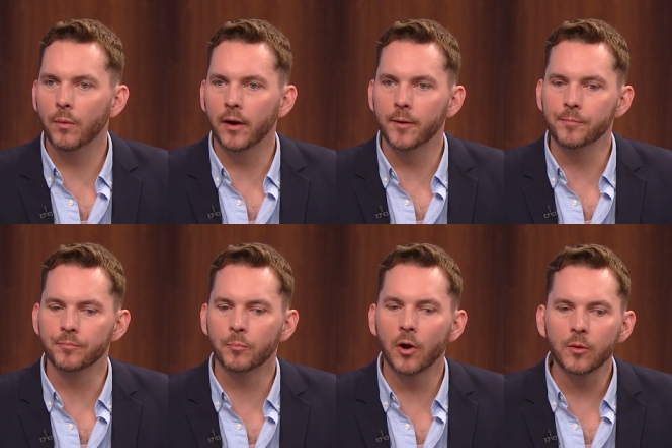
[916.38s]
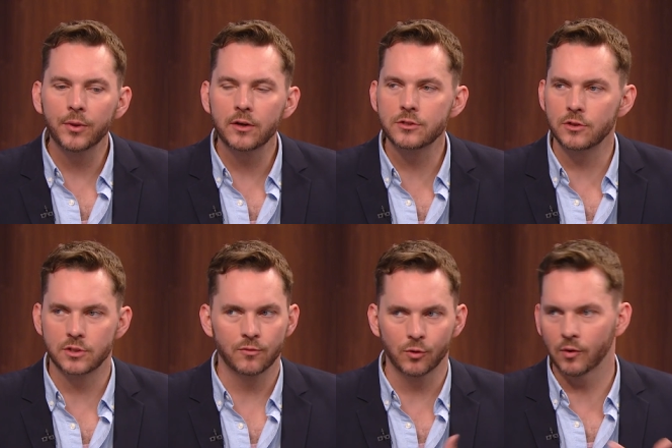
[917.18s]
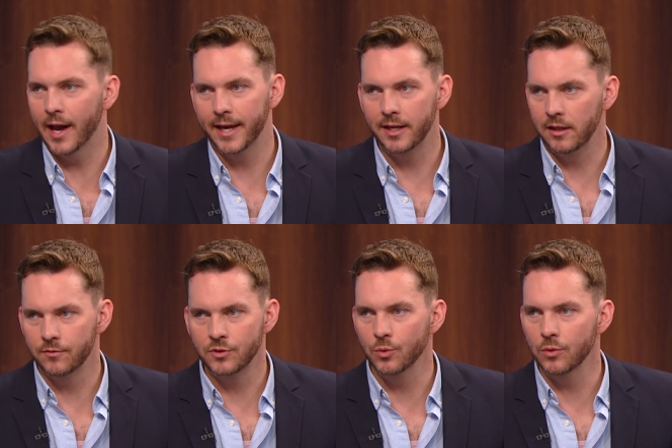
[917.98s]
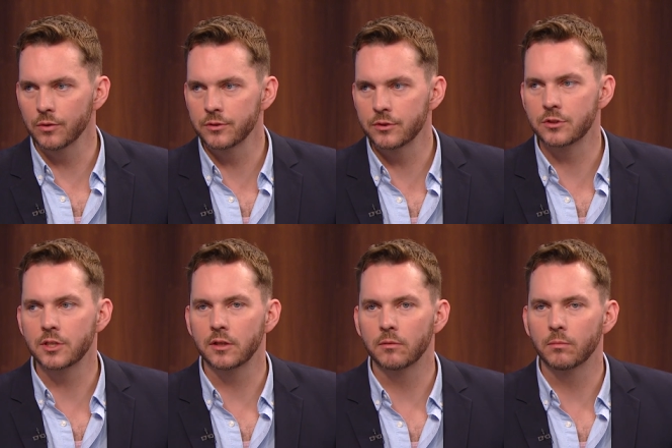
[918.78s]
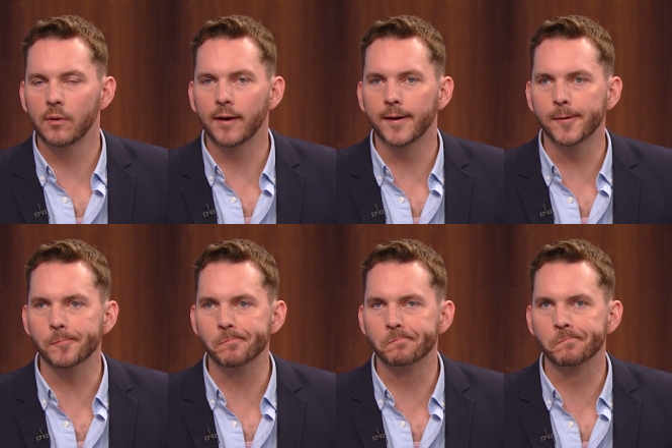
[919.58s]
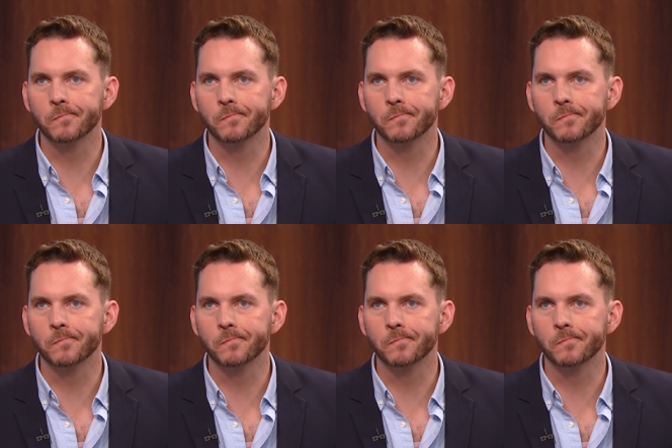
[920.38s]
um, park planners use a variety of tools to Um,